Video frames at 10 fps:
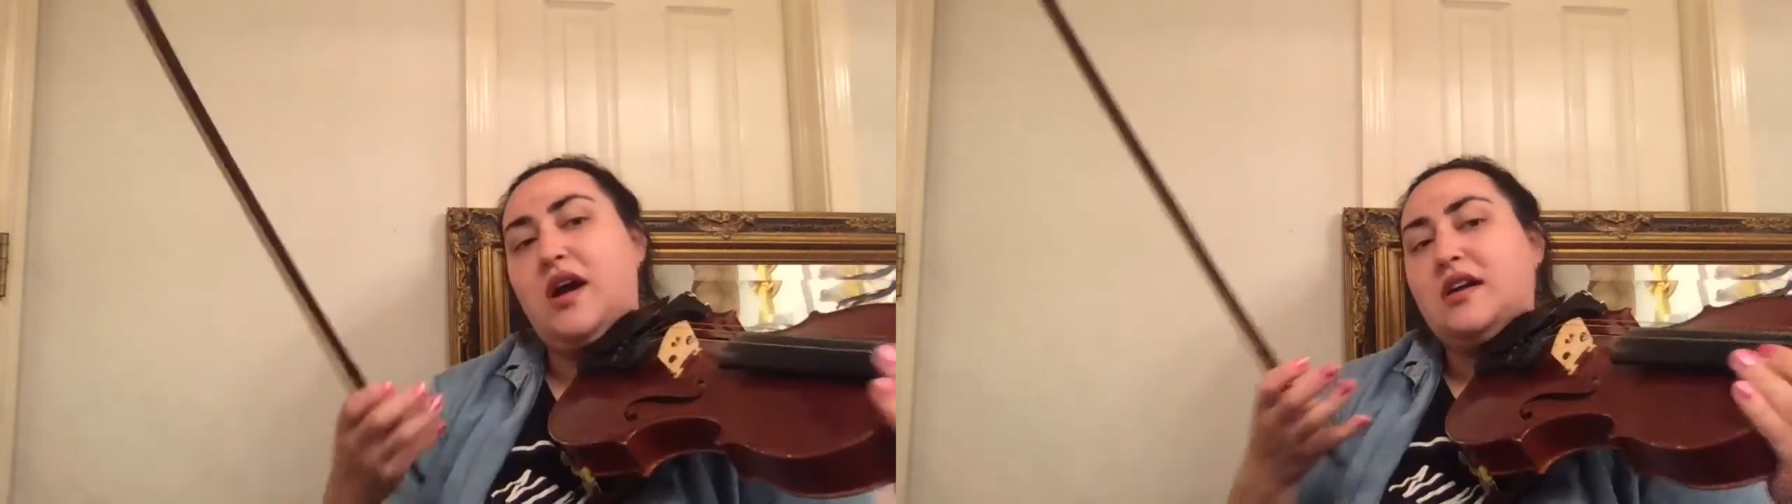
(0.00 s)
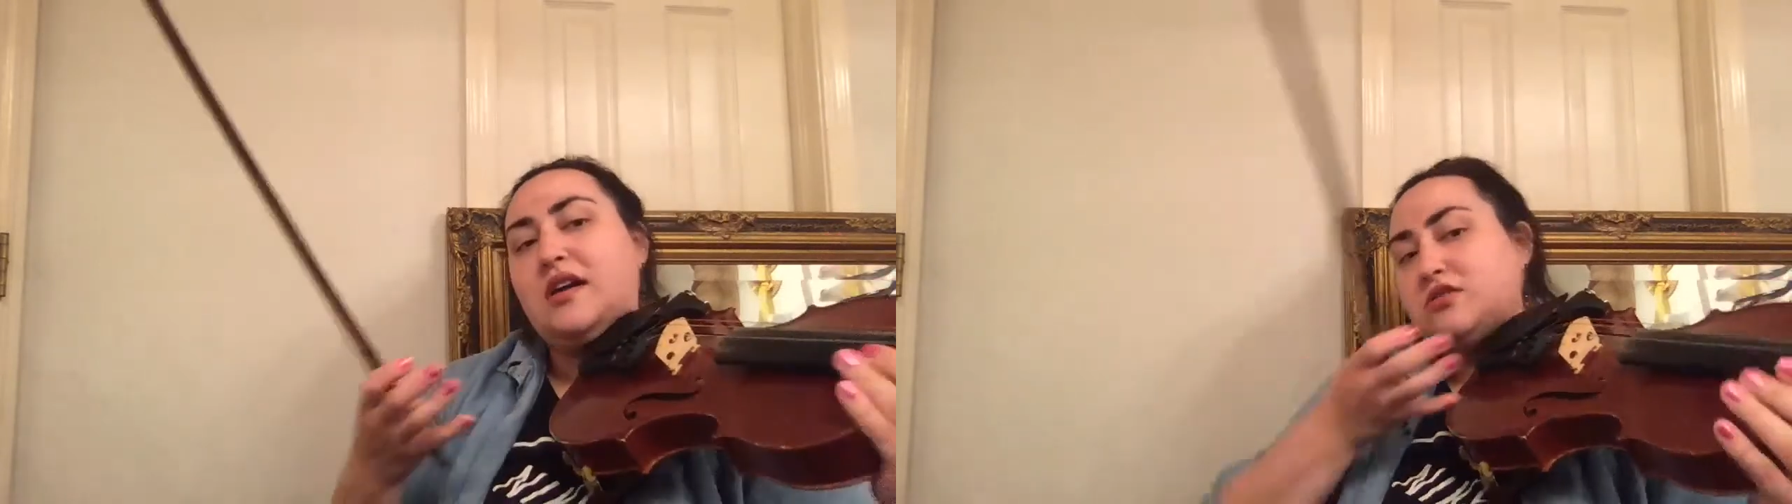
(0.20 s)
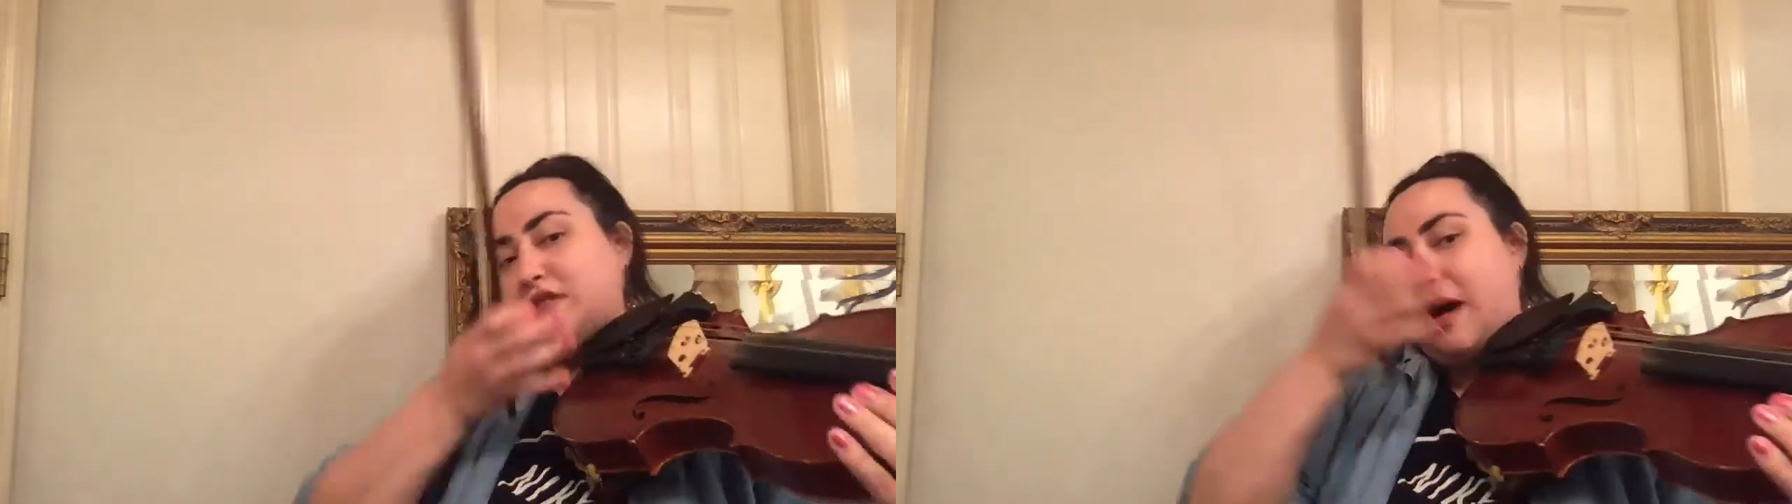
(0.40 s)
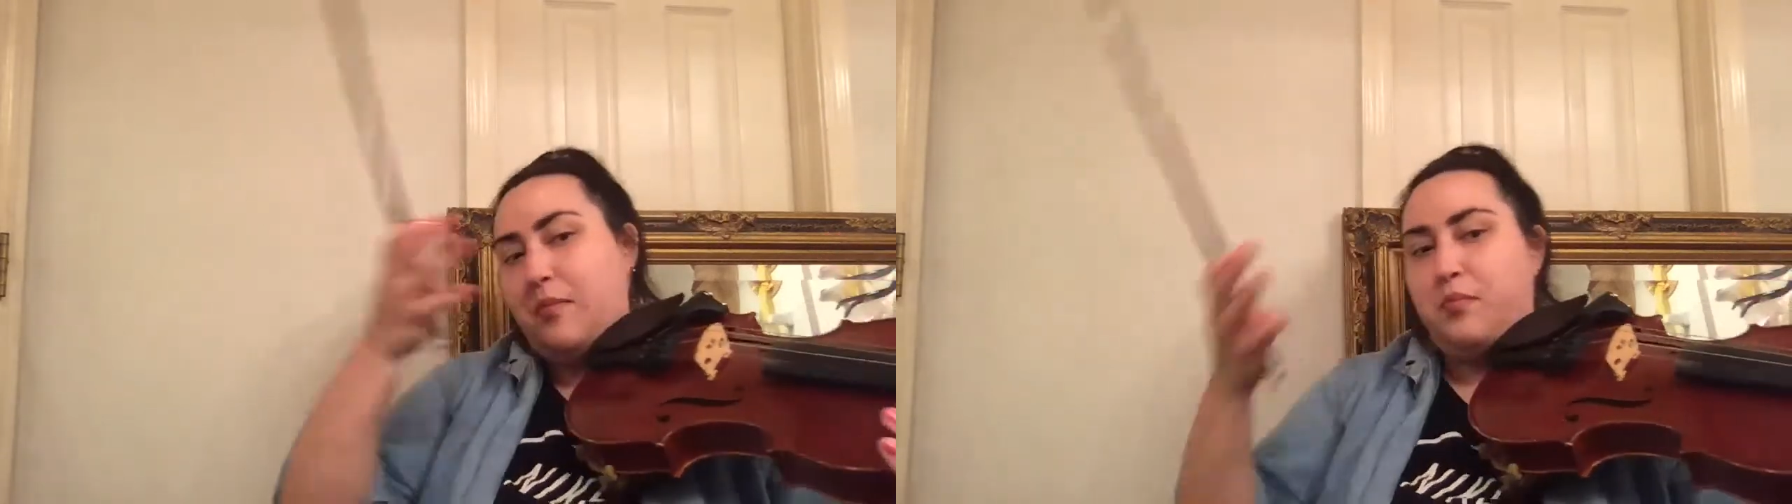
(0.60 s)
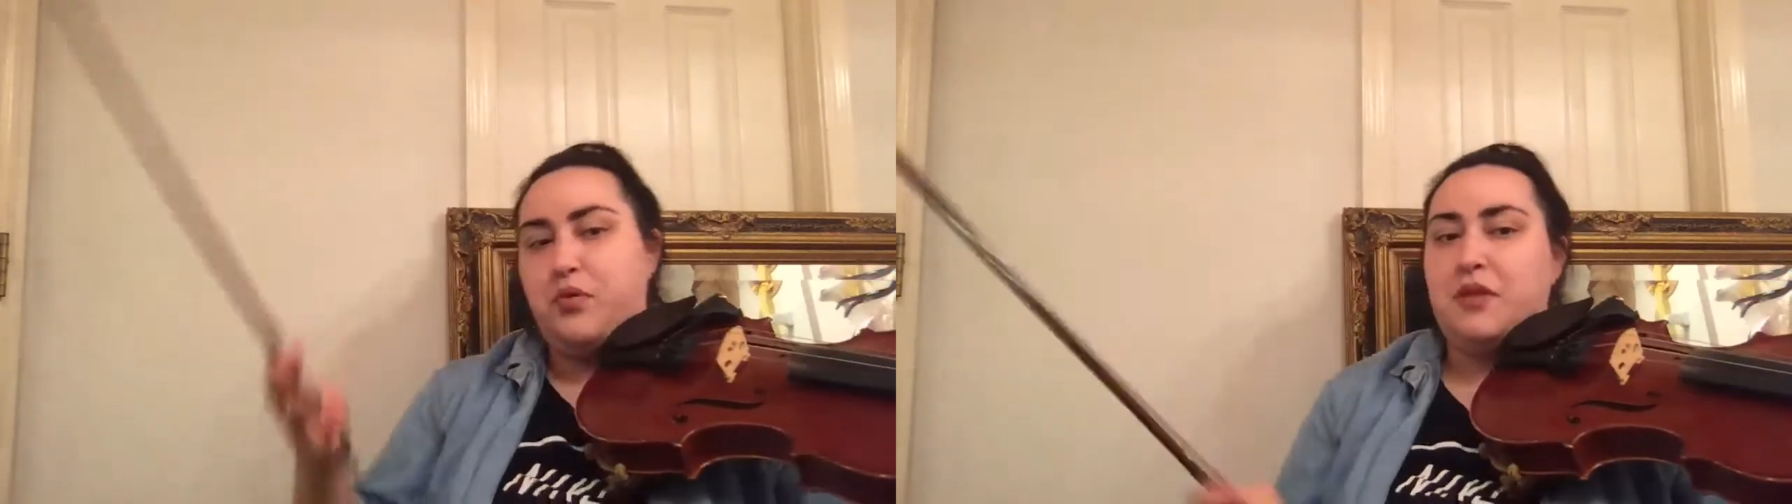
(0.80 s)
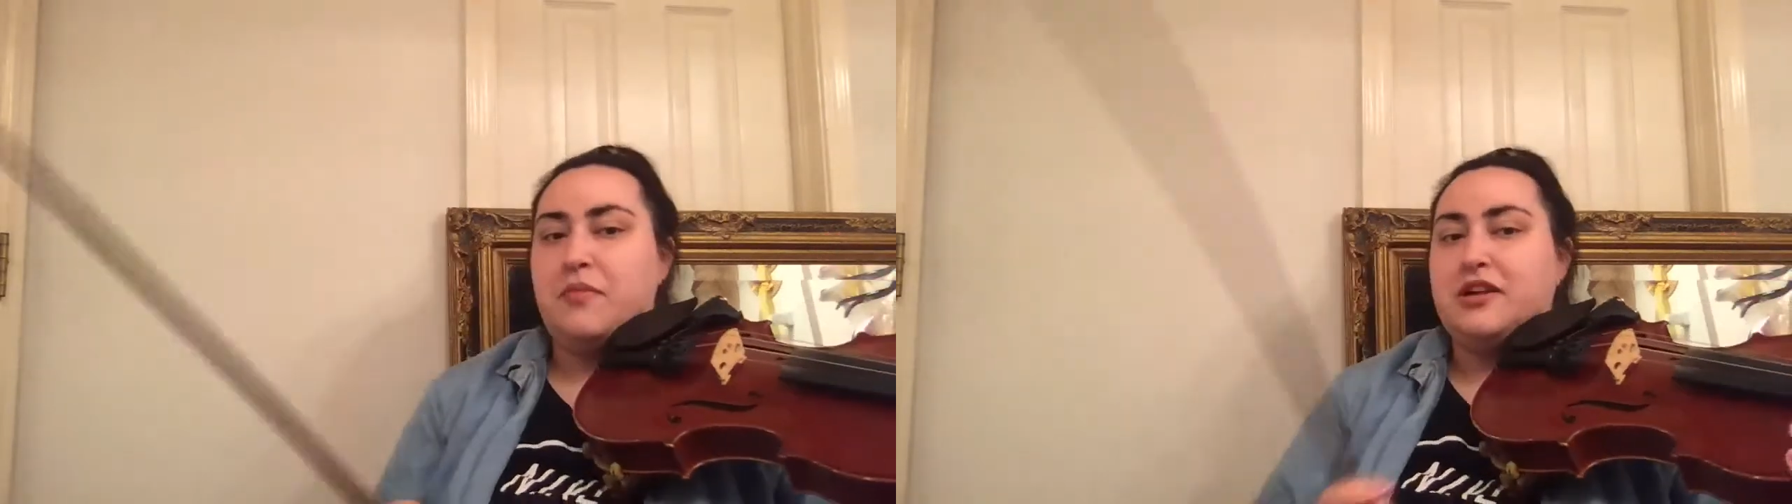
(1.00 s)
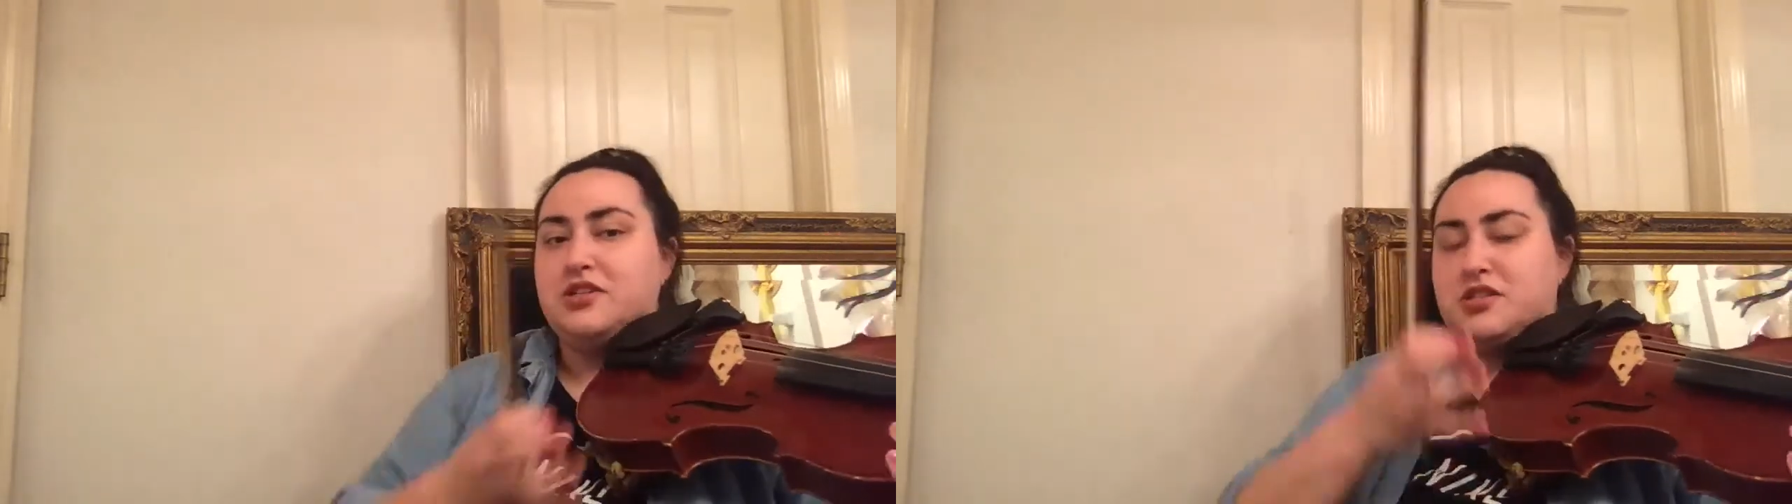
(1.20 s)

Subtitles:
So that pretty much